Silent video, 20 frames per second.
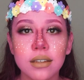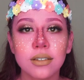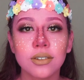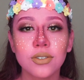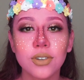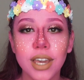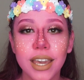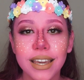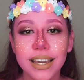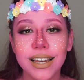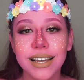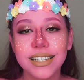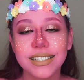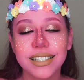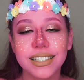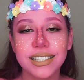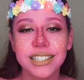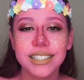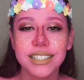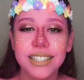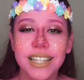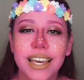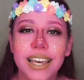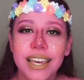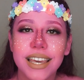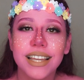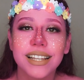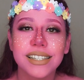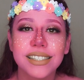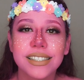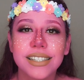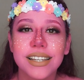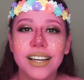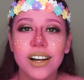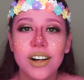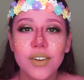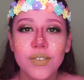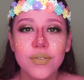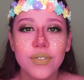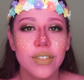Okay guys, this is the end
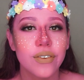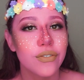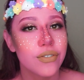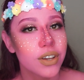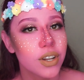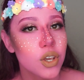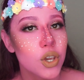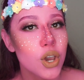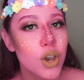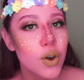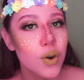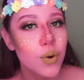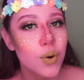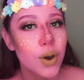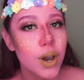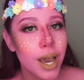of the video.